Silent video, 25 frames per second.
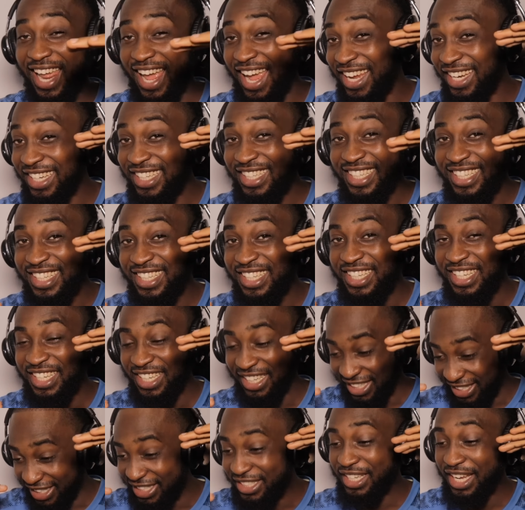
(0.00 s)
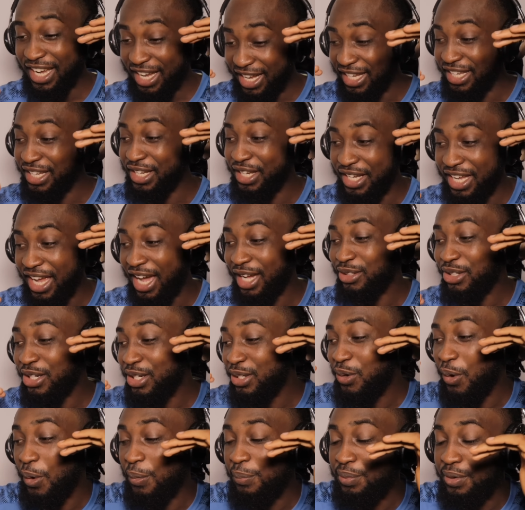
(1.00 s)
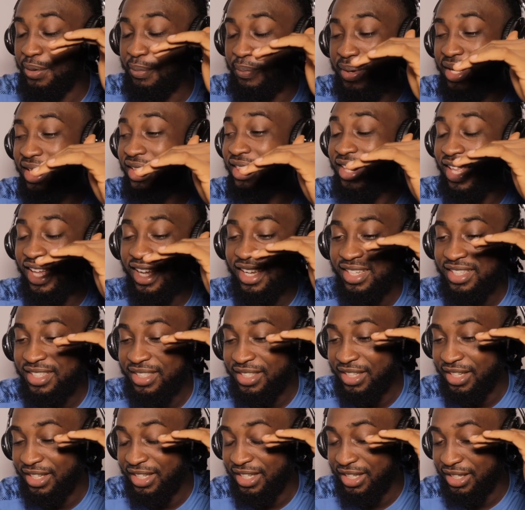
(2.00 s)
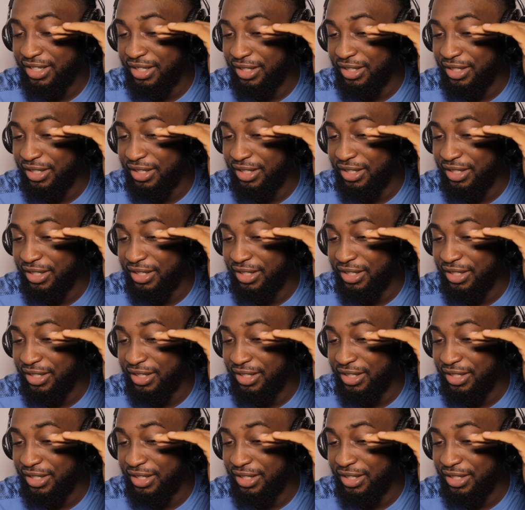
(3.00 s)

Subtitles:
that line. Yeah, he actually complimented